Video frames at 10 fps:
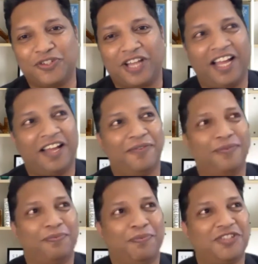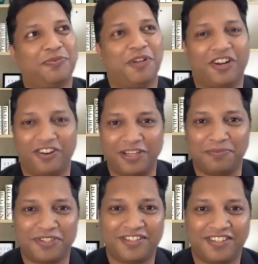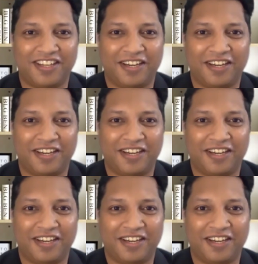I have much bigger dreams and much